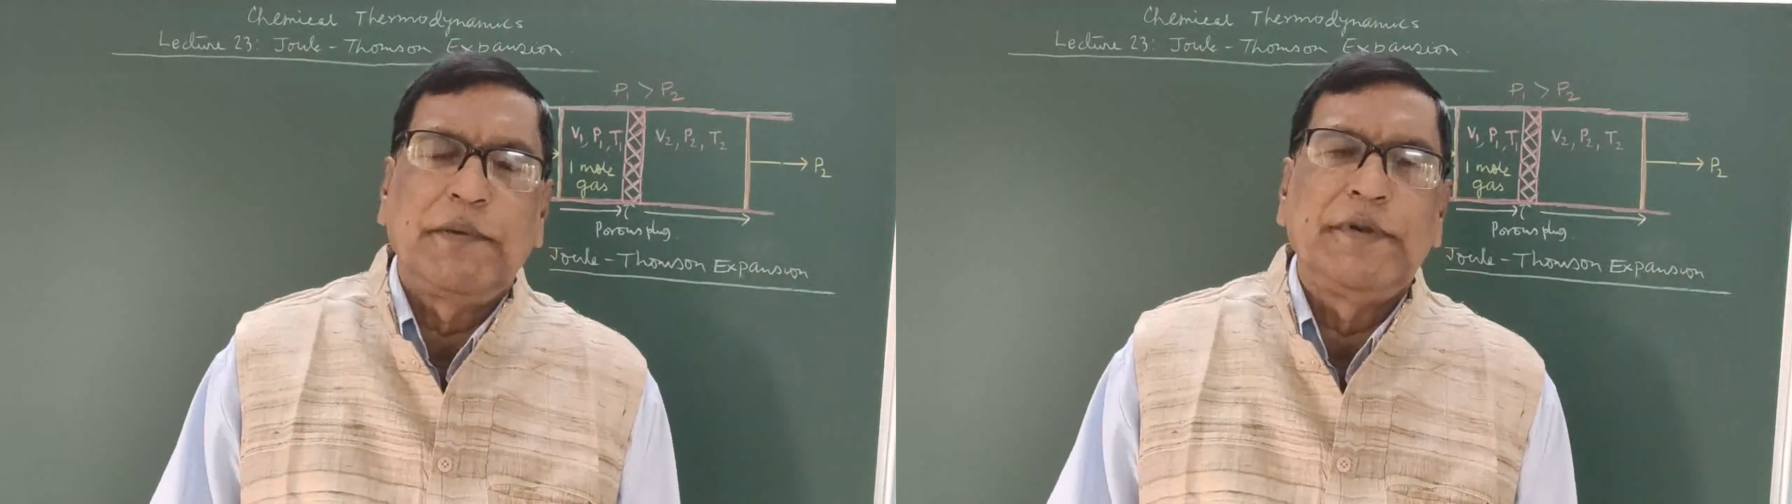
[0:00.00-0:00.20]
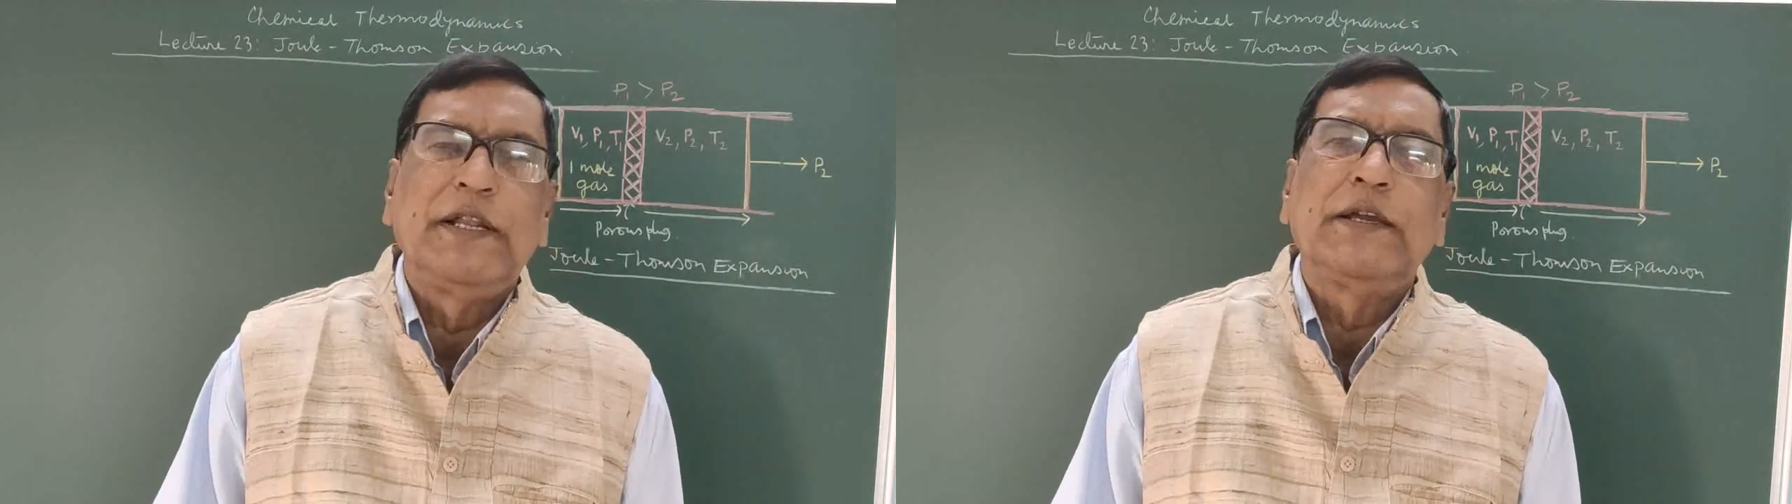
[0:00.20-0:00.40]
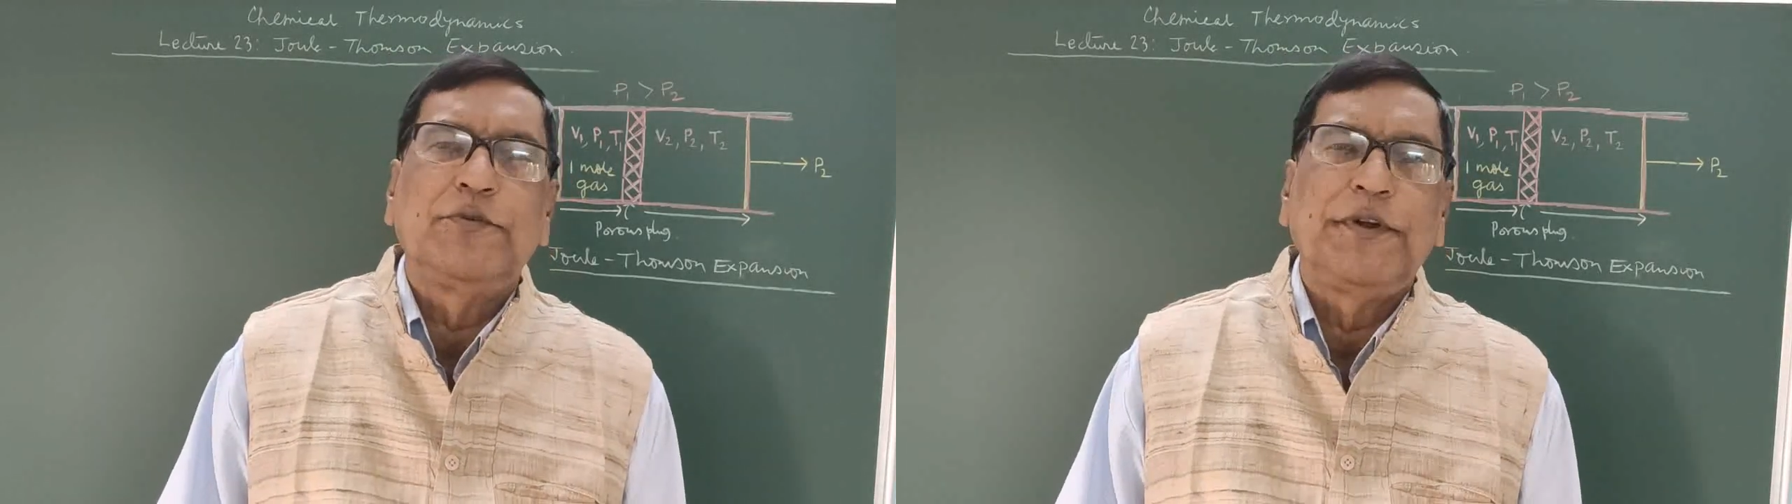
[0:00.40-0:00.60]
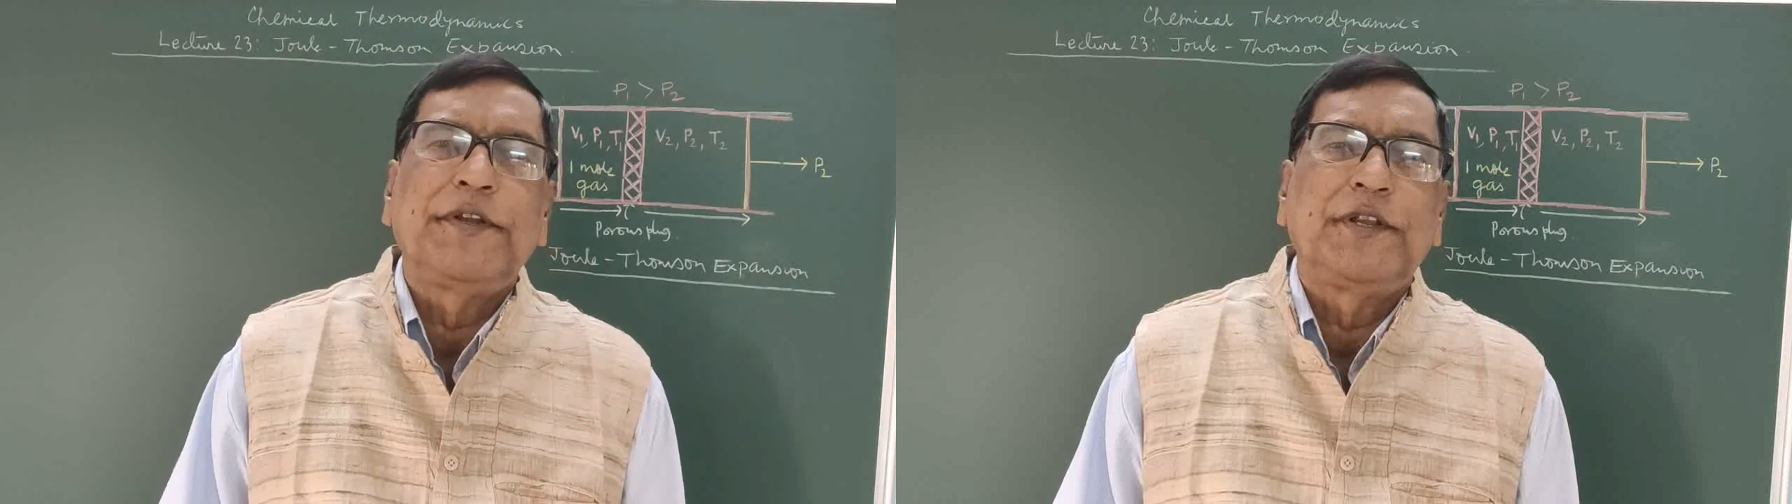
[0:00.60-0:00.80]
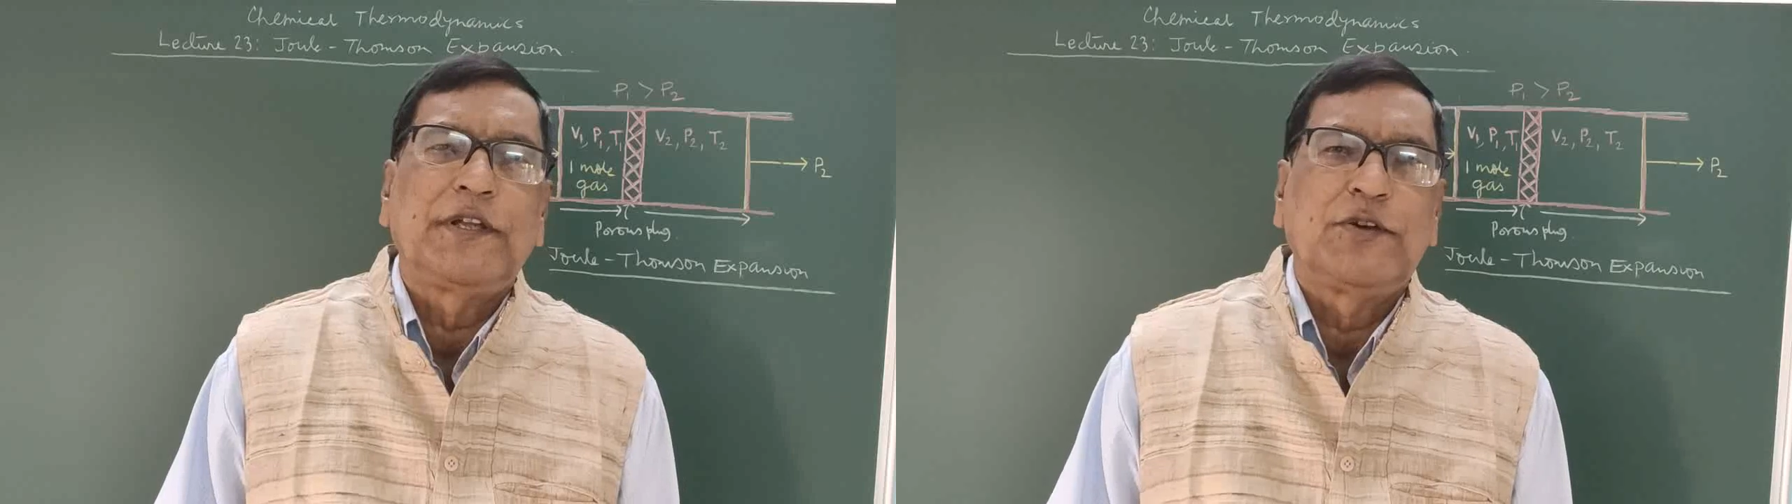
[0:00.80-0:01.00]
be
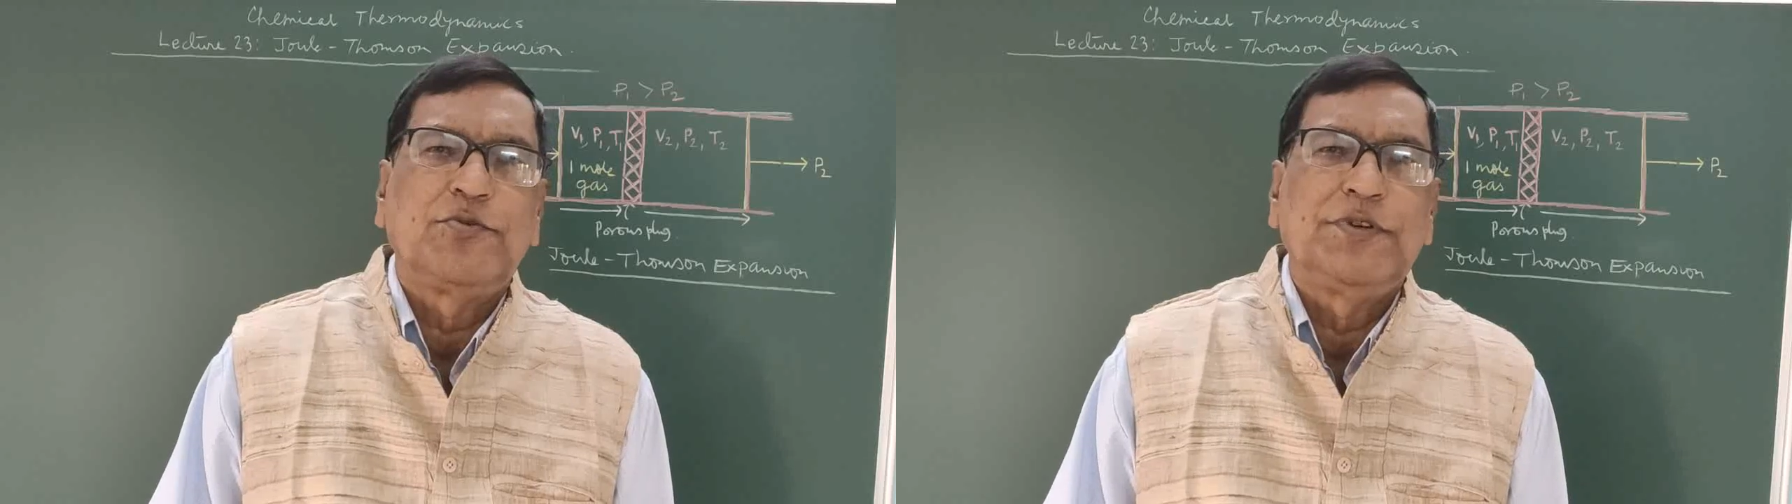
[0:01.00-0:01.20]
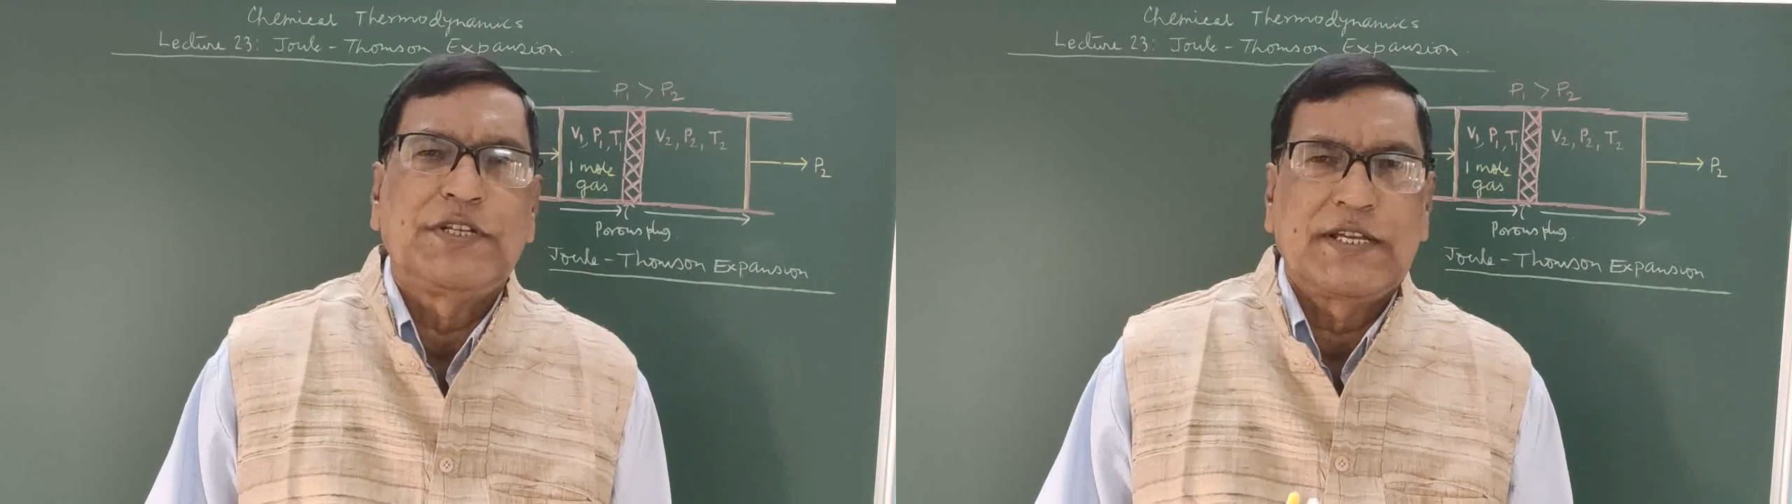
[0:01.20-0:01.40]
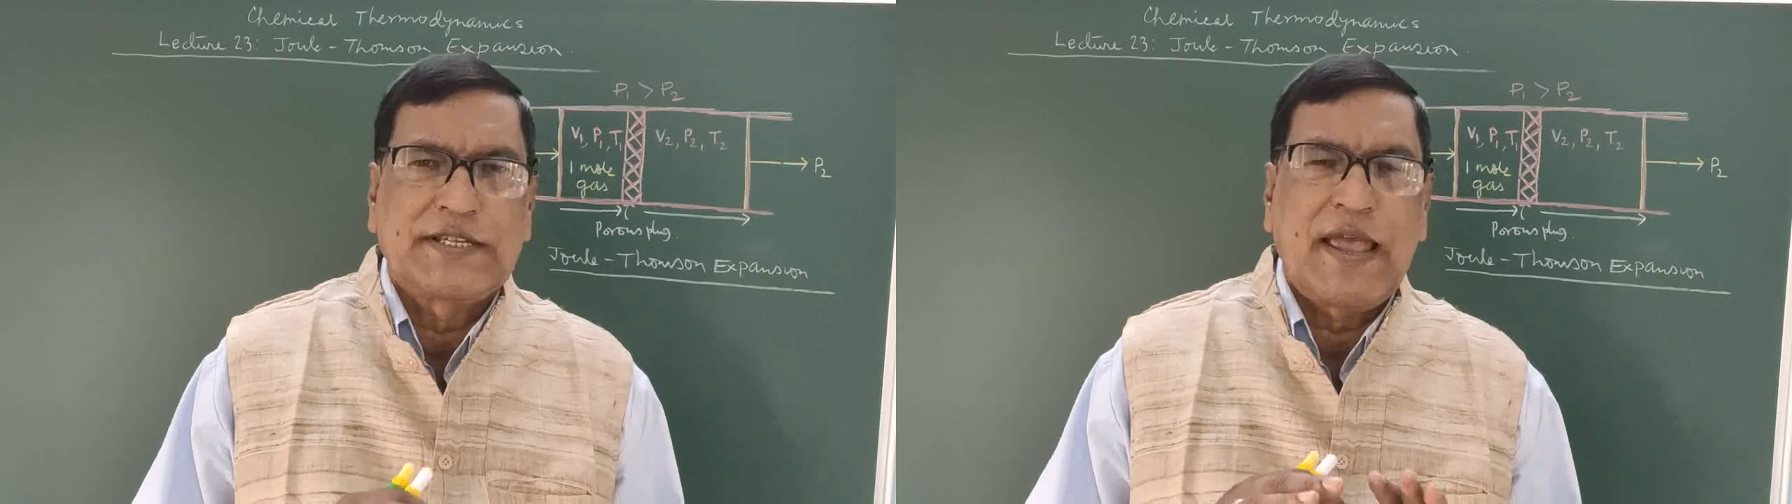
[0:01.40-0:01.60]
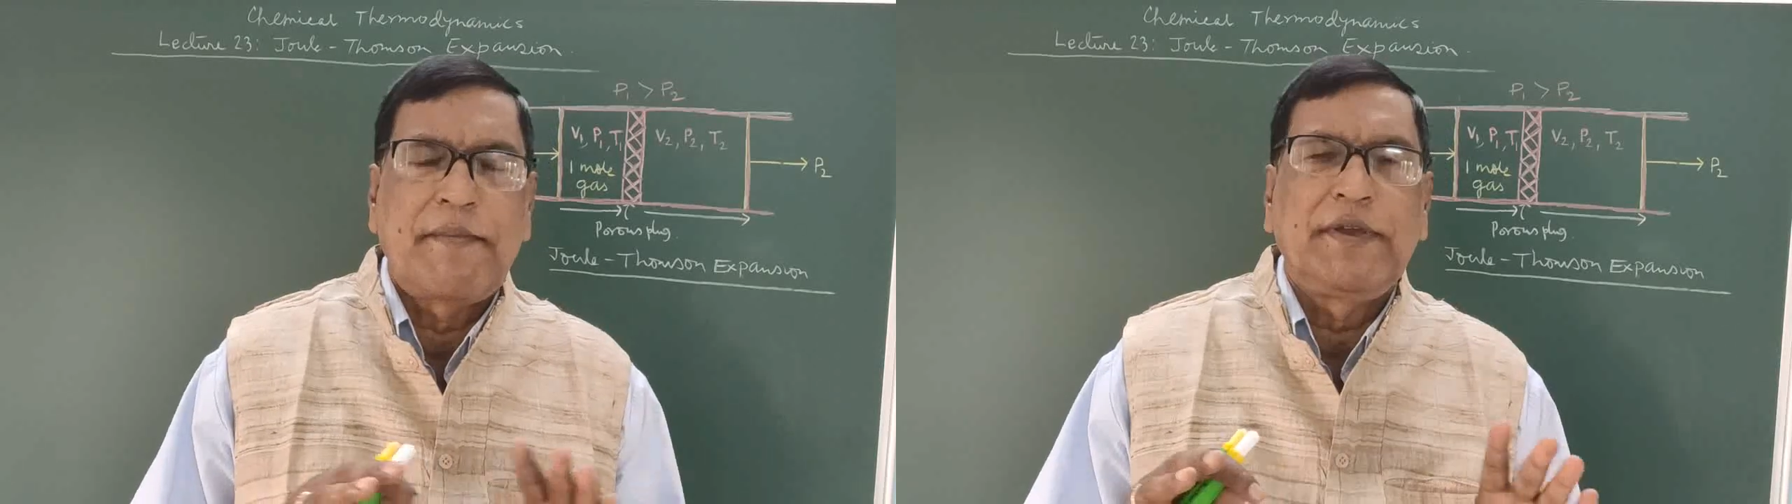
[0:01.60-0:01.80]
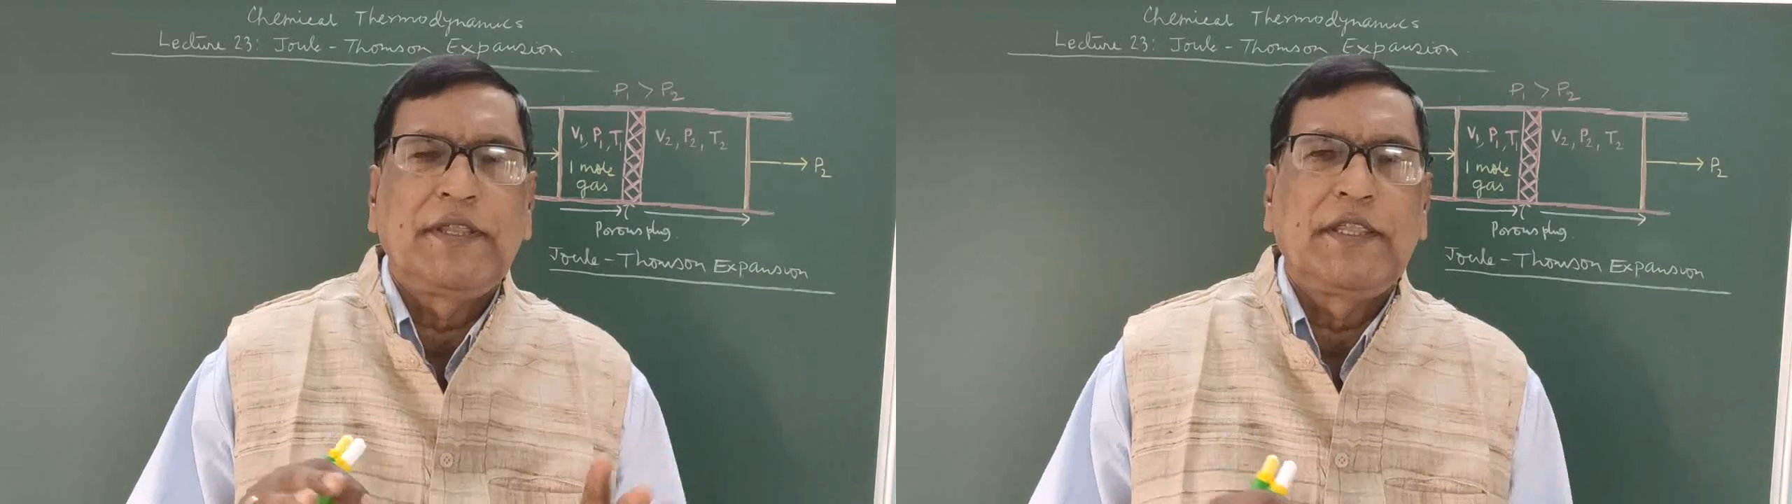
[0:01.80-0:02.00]
liquid which has
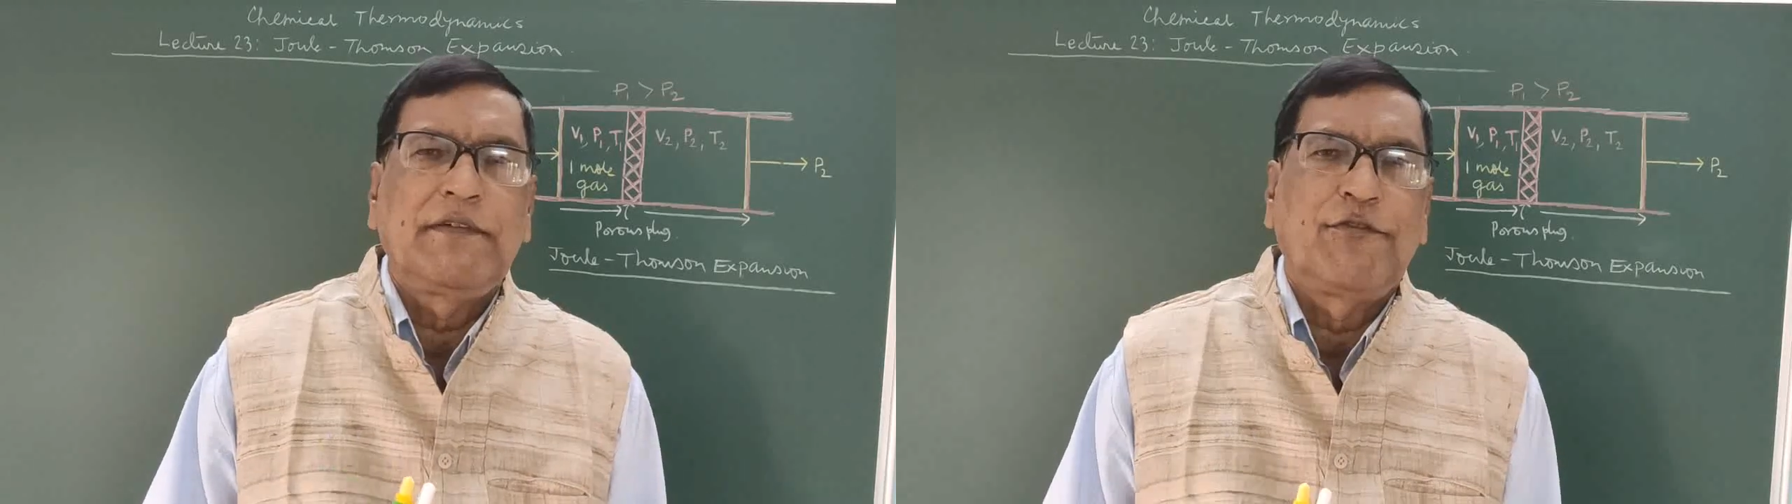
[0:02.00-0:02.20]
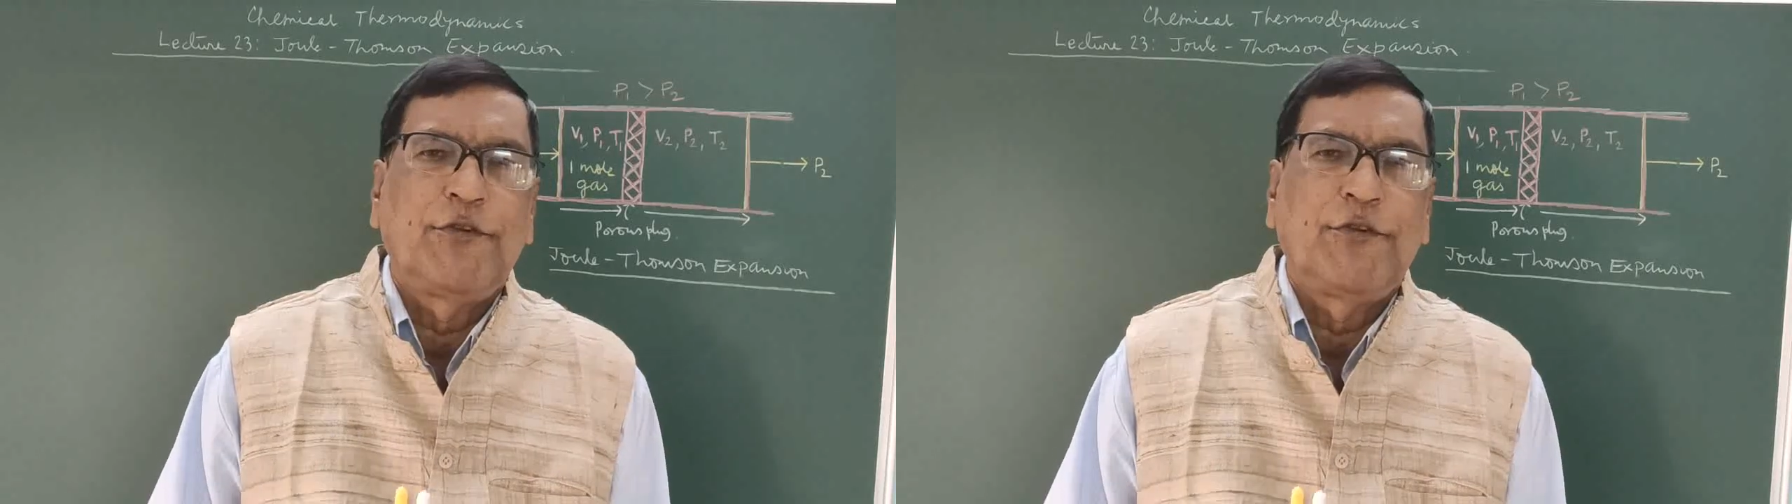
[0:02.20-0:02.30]
having the